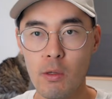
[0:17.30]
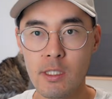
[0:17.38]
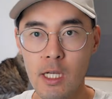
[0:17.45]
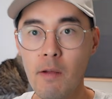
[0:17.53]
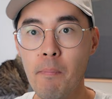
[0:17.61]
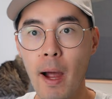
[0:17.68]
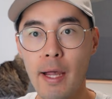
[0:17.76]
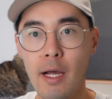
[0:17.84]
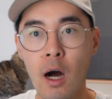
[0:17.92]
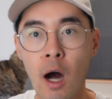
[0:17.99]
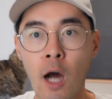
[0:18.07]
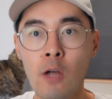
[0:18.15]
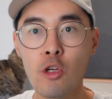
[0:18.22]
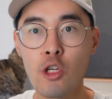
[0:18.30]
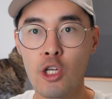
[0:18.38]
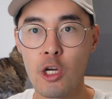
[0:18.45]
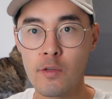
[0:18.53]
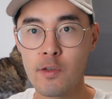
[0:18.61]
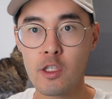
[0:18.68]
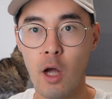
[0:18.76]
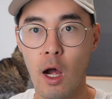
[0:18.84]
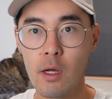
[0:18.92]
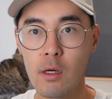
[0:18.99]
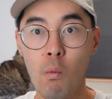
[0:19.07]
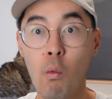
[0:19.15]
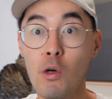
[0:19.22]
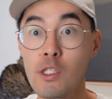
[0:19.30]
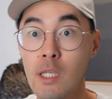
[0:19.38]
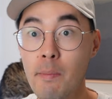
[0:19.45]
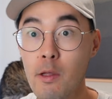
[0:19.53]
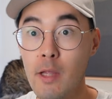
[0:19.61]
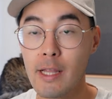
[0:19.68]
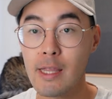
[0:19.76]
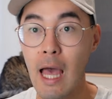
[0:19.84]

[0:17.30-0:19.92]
instead of buying 100 shares of a stock, we'll simulate